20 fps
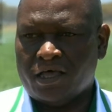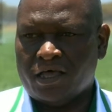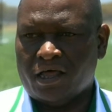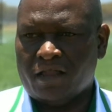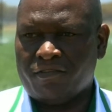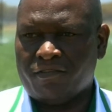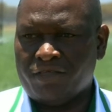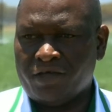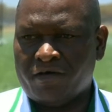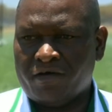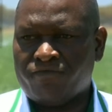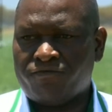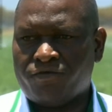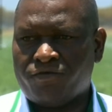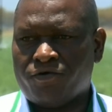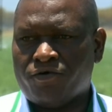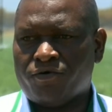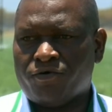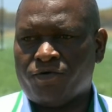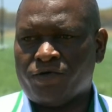and
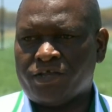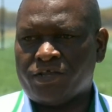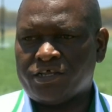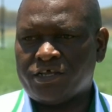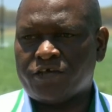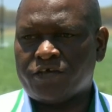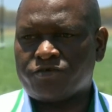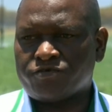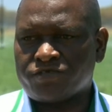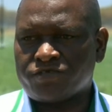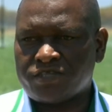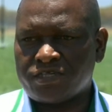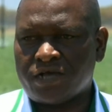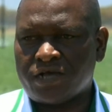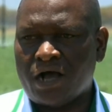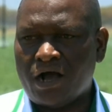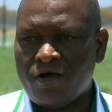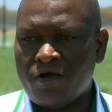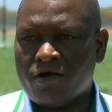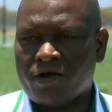therefore we needed to see
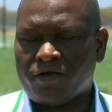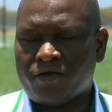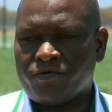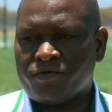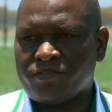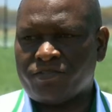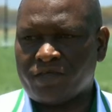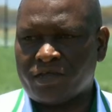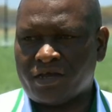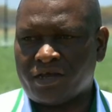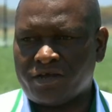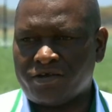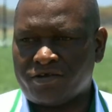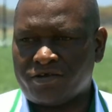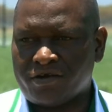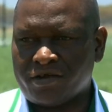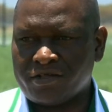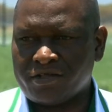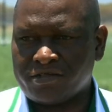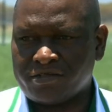how can we then
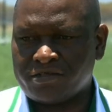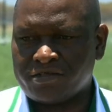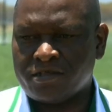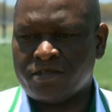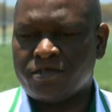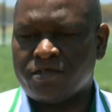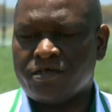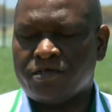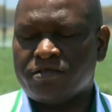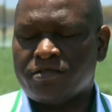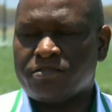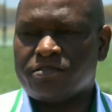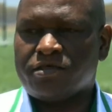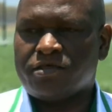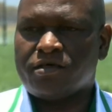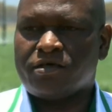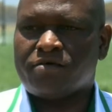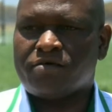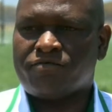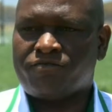address
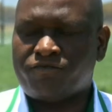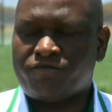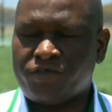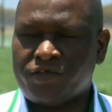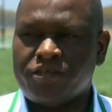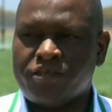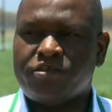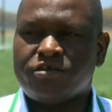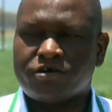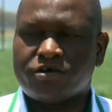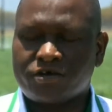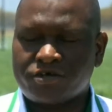the feed